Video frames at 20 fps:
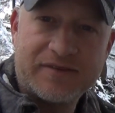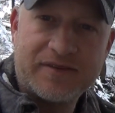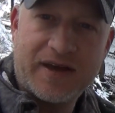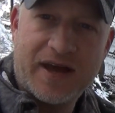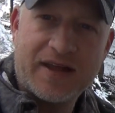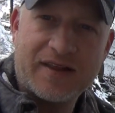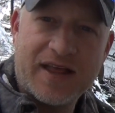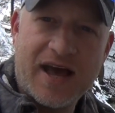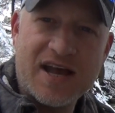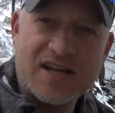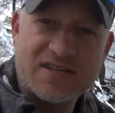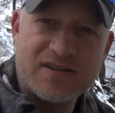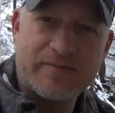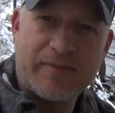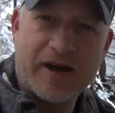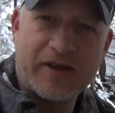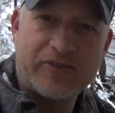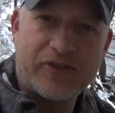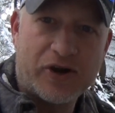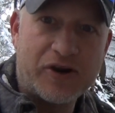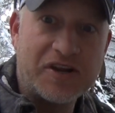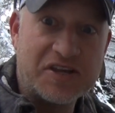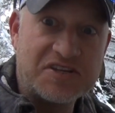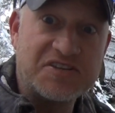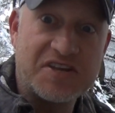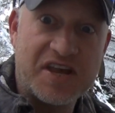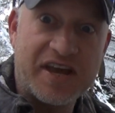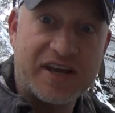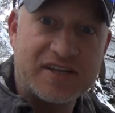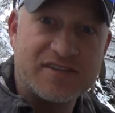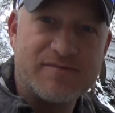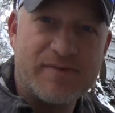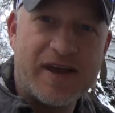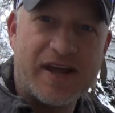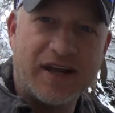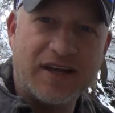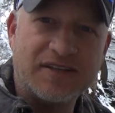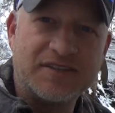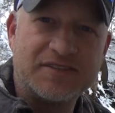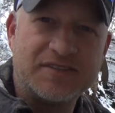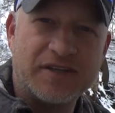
that lasts about 36 minutes.